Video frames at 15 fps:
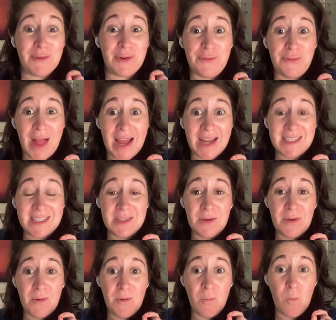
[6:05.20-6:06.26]
reflects
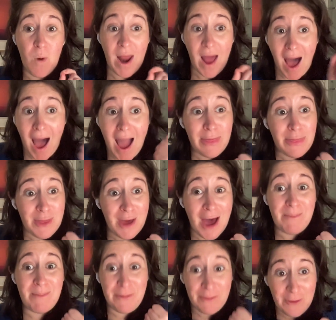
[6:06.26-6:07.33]
what I
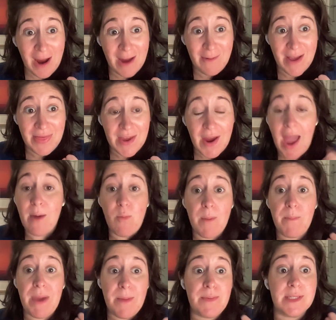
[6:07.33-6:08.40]
thought before I went there and
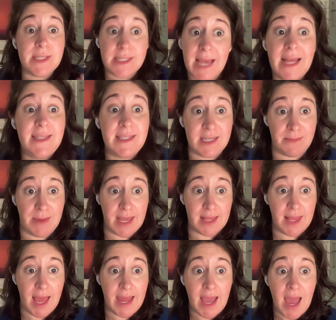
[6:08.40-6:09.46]
what people said to me.
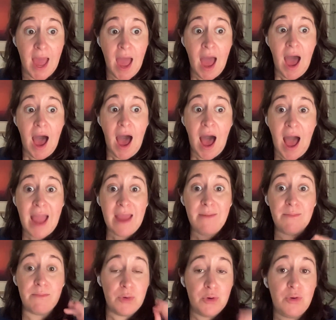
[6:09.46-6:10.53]
Like, I
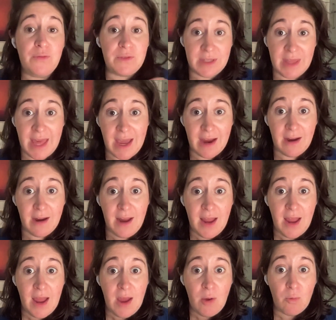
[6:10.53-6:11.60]
moved there
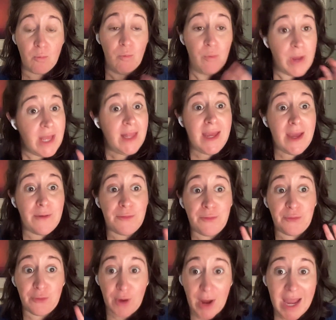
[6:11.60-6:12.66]
really
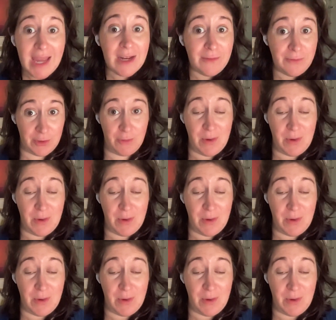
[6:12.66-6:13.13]
afraid of the